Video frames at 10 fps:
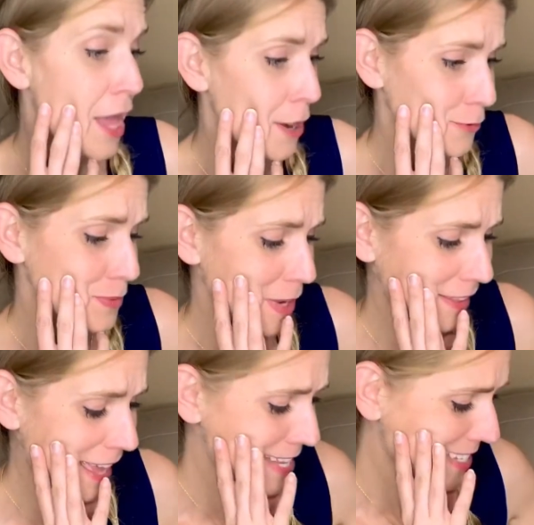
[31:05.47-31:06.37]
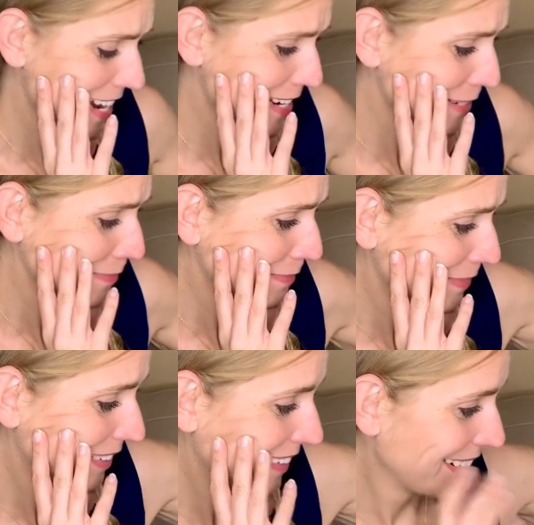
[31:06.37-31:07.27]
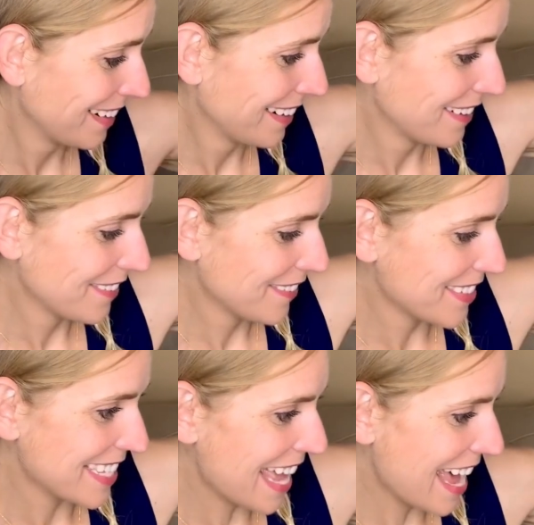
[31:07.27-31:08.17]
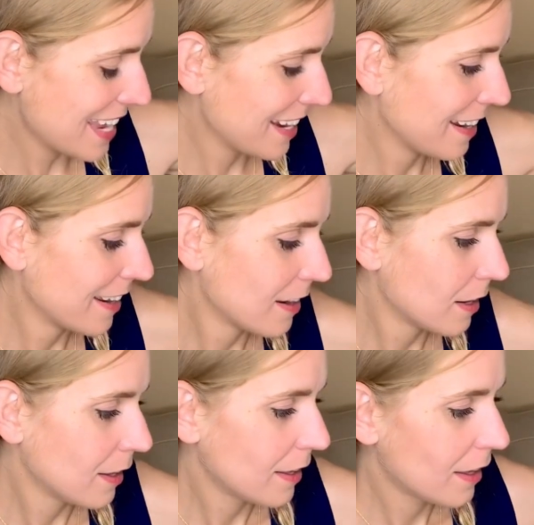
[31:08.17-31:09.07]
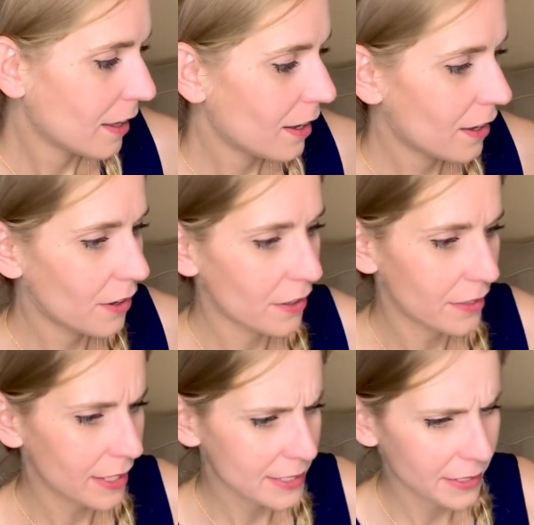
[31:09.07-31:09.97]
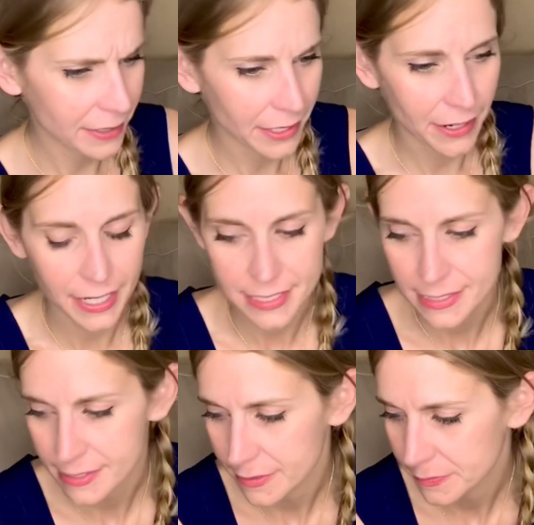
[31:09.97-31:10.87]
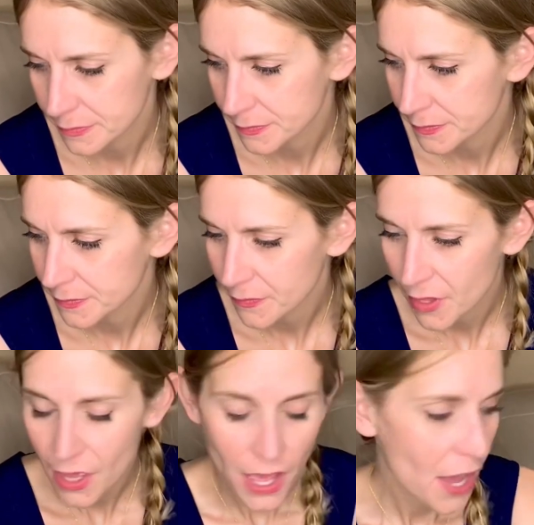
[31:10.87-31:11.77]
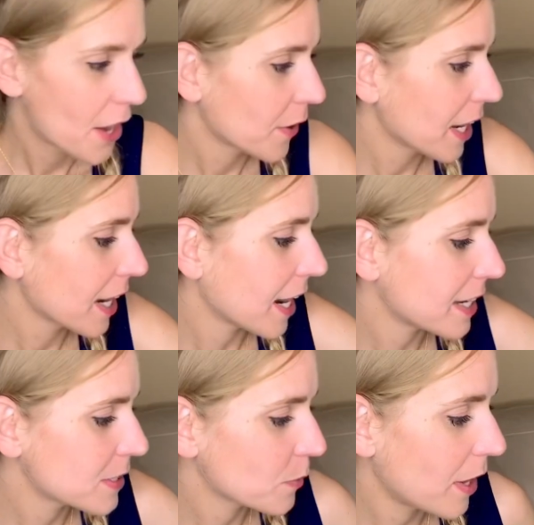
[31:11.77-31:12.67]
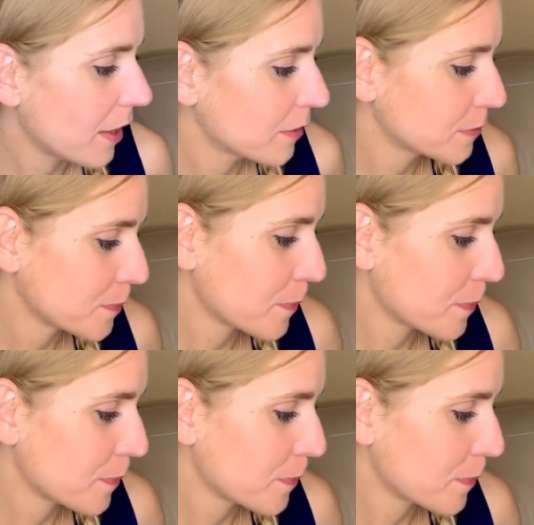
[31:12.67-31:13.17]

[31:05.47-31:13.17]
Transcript: That was my last item. Was that? Oh, that's hilarious. Okay, guys, well,